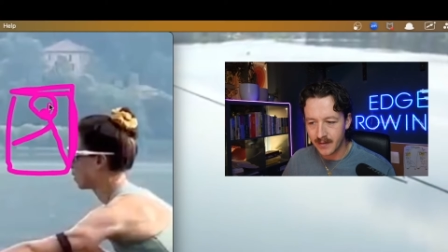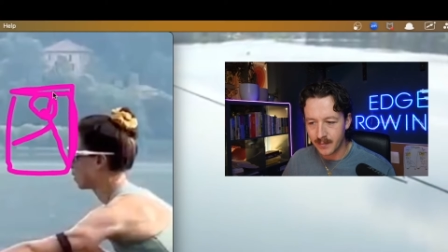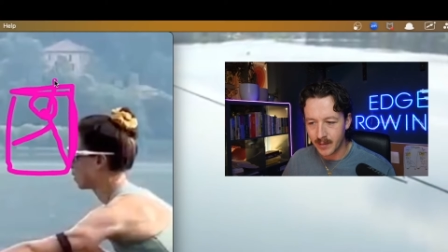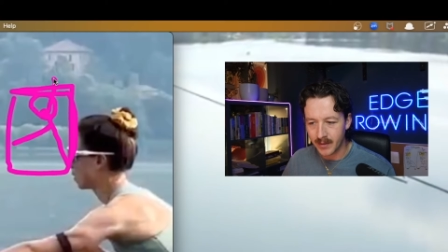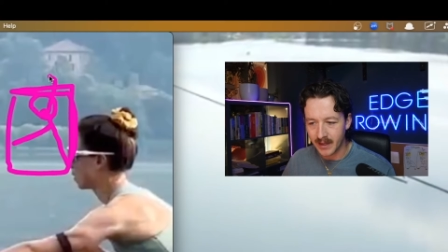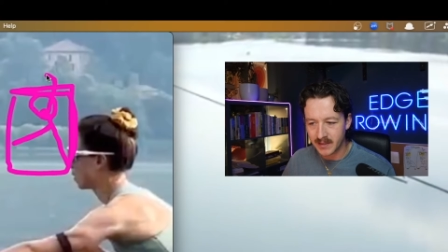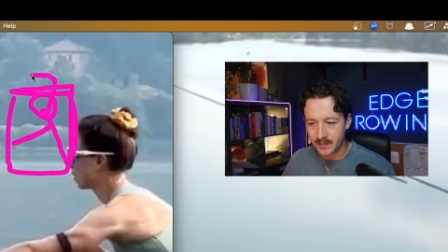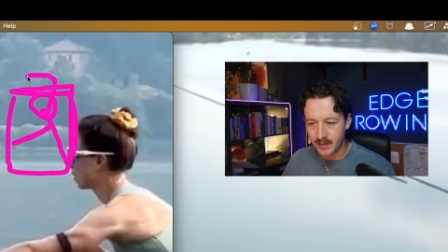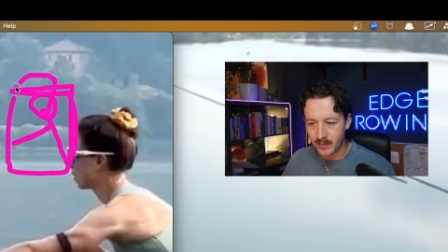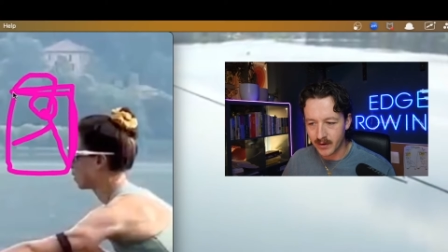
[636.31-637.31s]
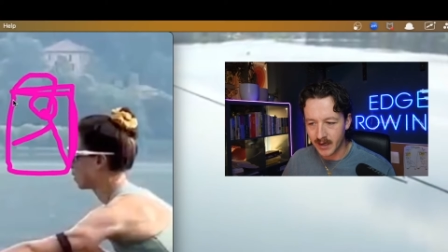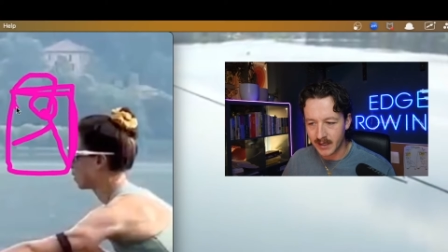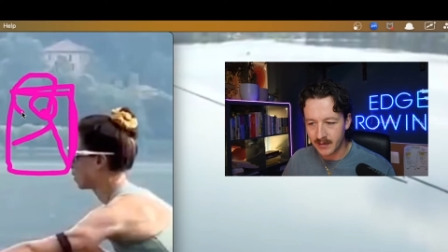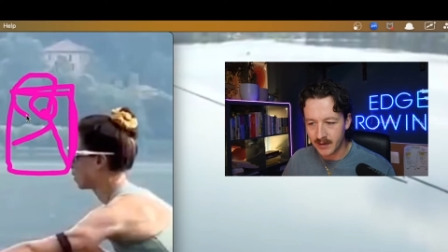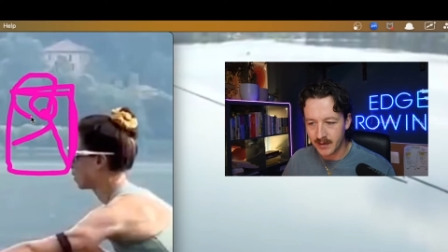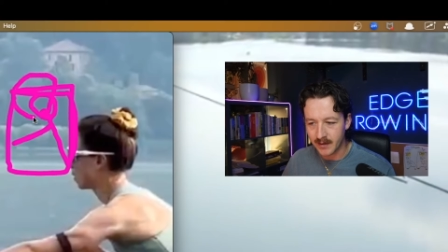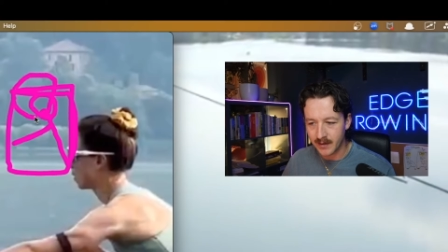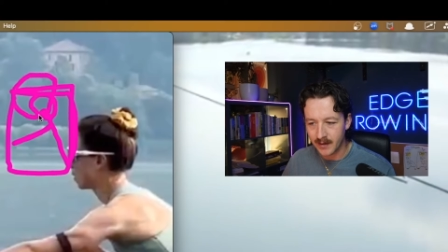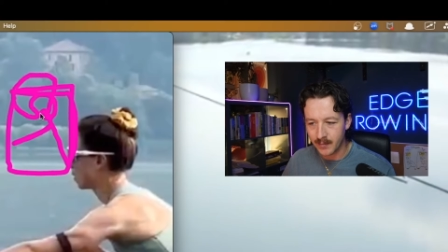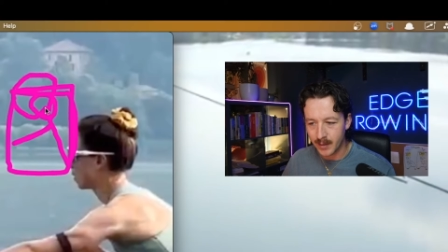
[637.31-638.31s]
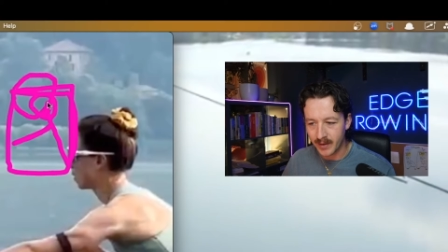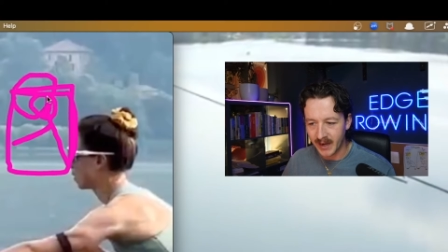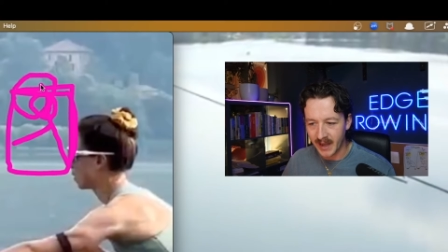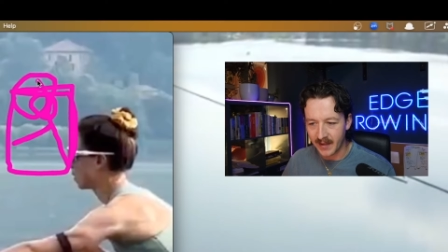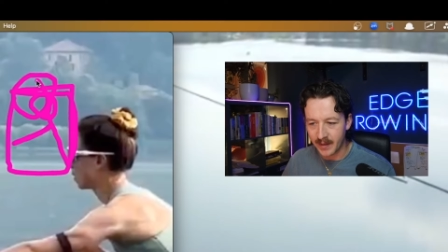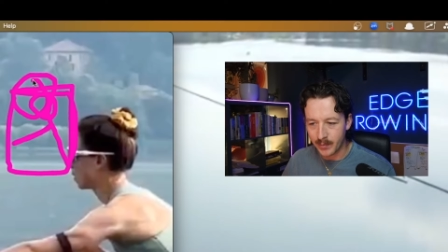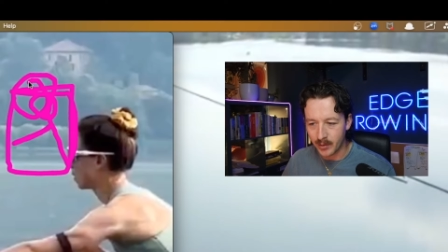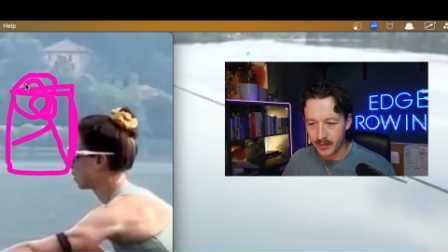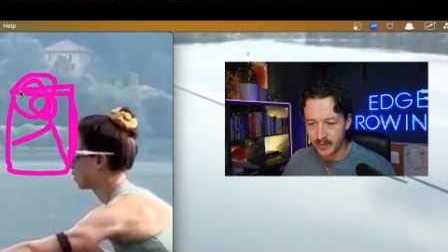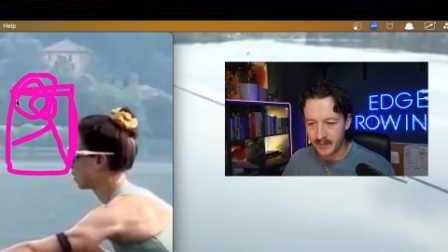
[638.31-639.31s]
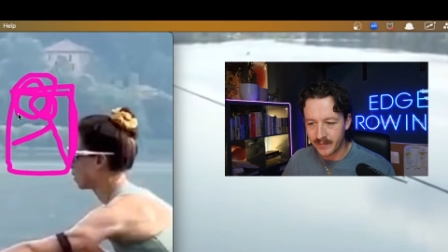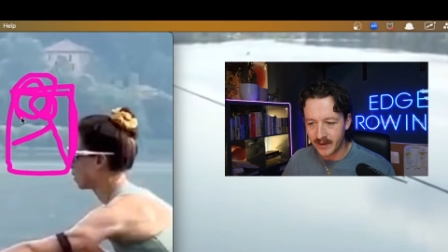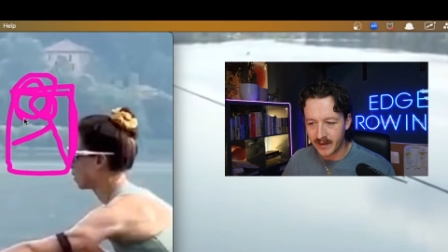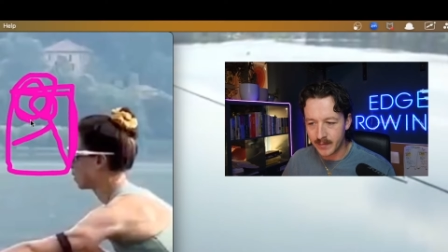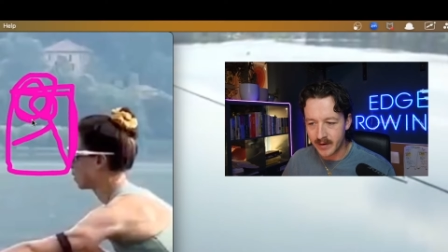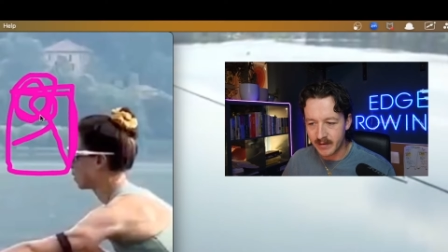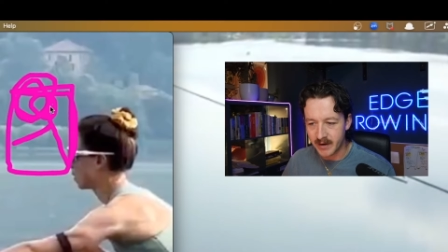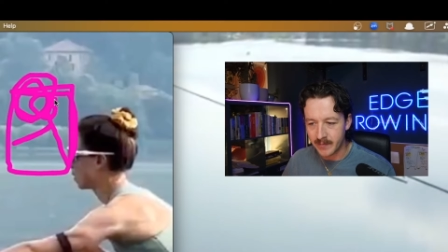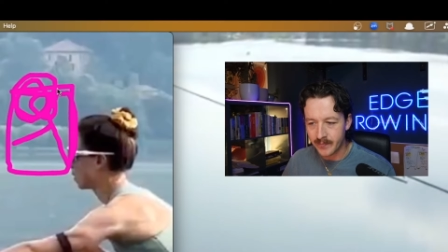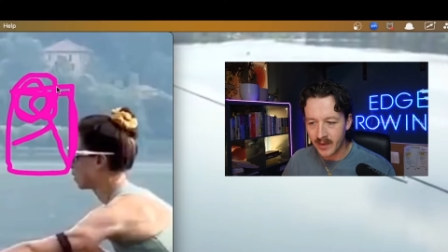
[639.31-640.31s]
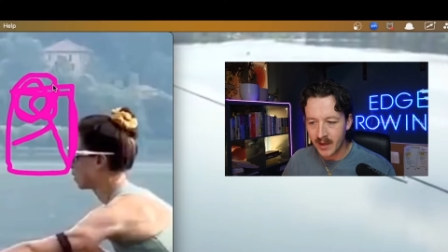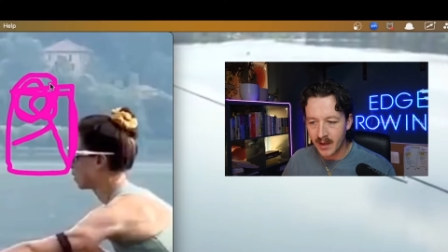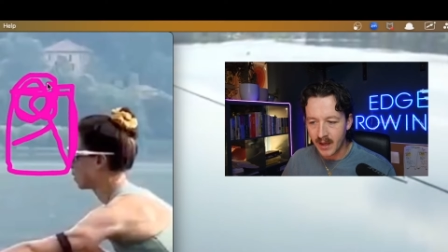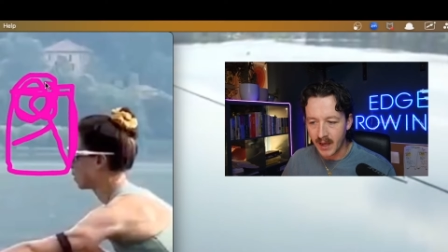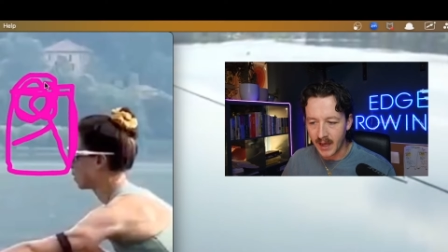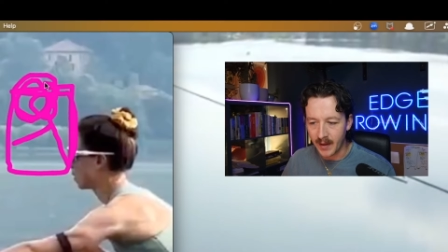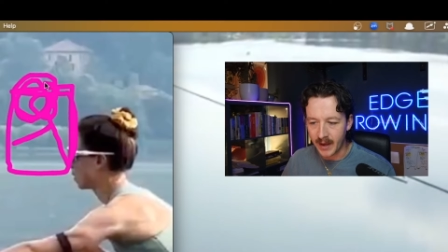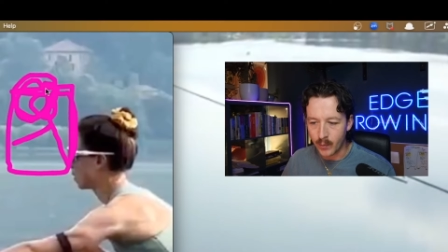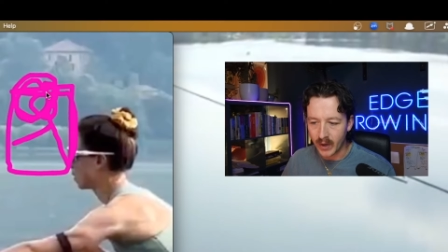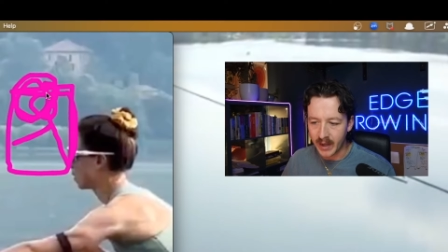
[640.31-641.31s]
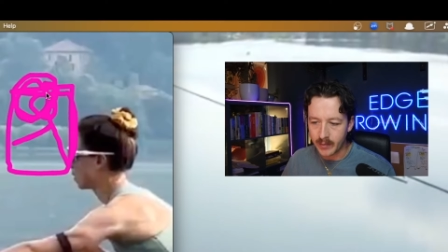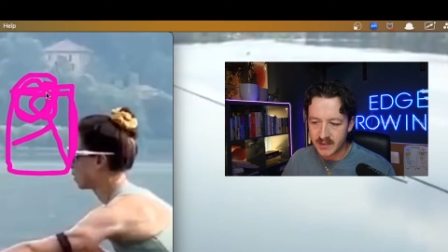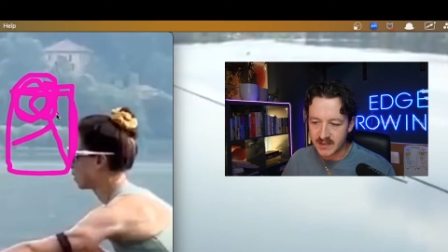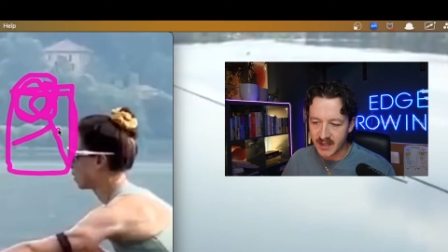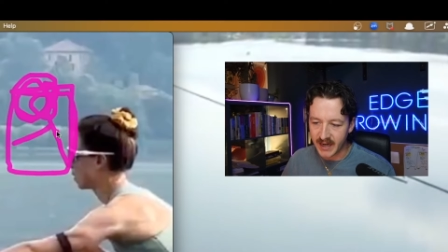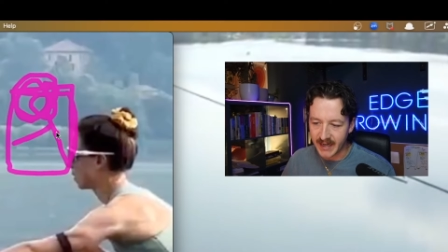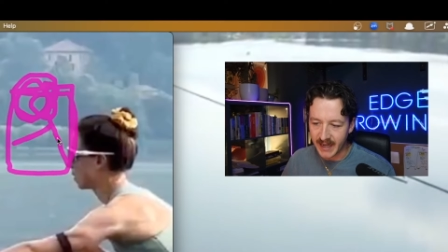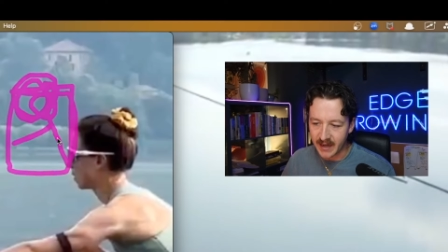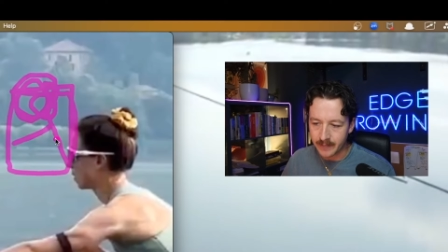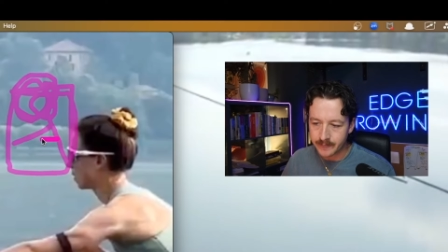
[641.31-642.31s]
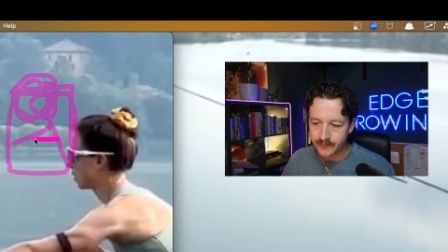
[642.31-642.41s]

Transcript: Maybe that's a bit more accurate. My big head that probably wouldn't fit in the mirror. And when I would slide in